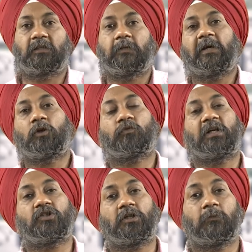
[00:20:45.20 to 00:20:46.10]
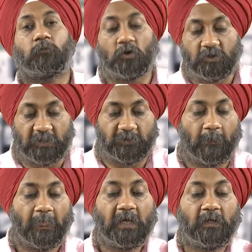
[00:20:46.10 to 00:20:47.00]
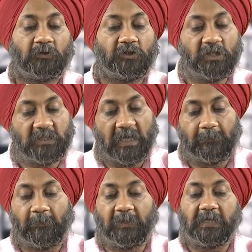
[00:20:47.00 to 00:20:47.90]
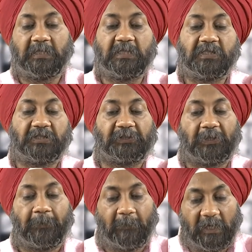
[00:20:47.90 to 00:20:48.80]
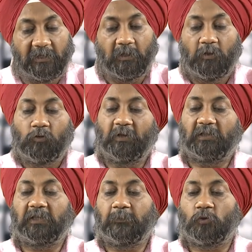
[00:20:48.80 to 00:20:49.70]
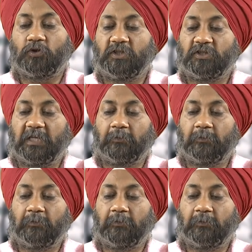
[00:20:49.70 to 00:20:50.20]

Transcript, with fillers: the manufacturing process. These capabilities determine whether a process can